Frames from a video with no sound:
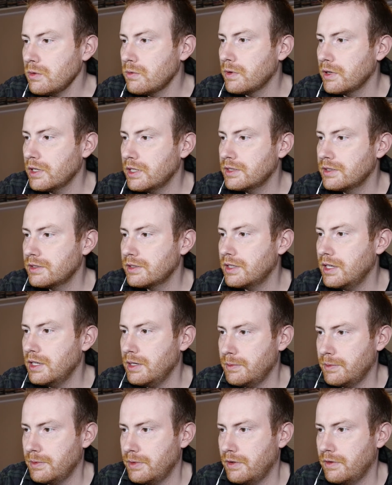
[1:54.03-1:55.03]
We're gonna
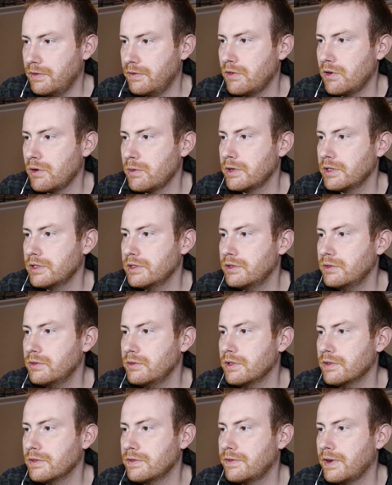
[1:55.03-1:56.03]
skip forward
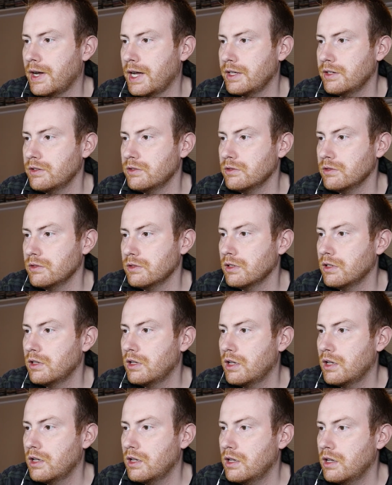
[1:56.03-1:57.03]
to the final
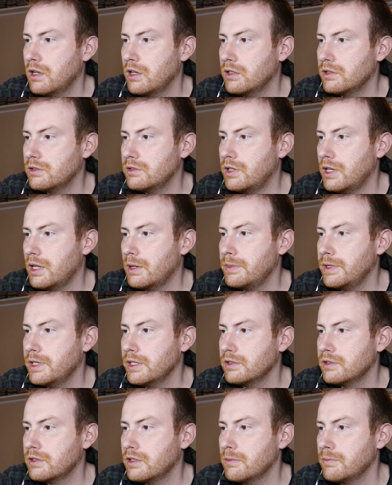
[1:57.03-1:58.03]

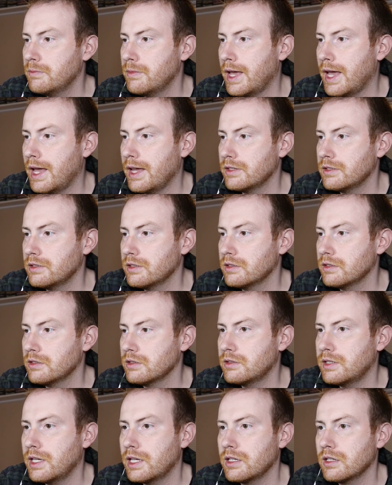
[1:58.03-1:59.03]
championship match and
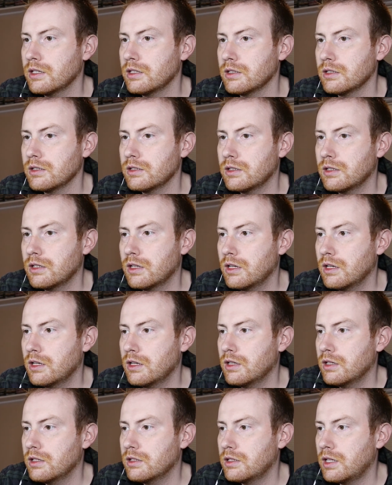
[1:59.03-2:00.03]
just take a
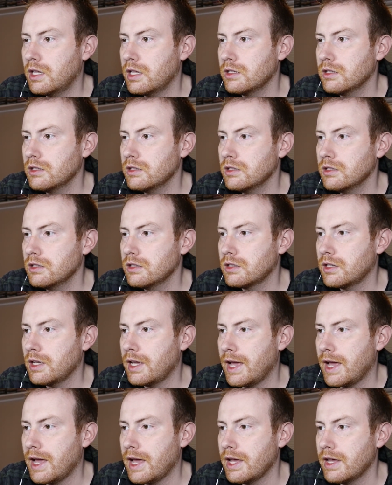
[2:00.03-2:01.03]
take a look
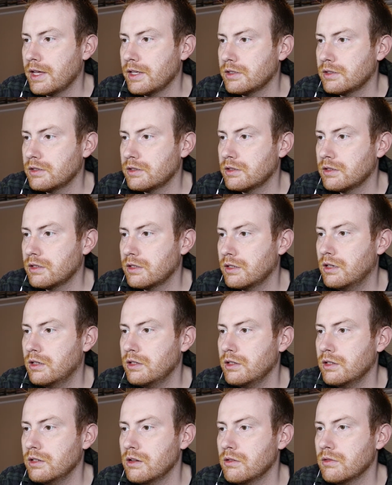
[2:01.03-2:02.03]
at,
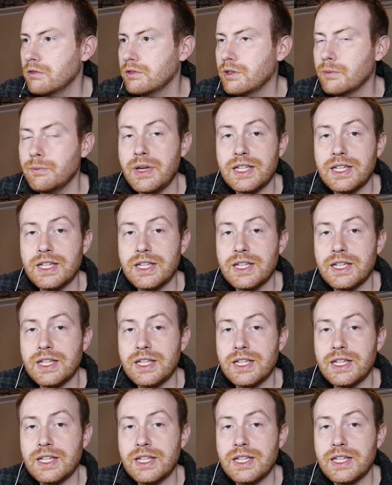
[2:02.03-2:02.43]
you know, the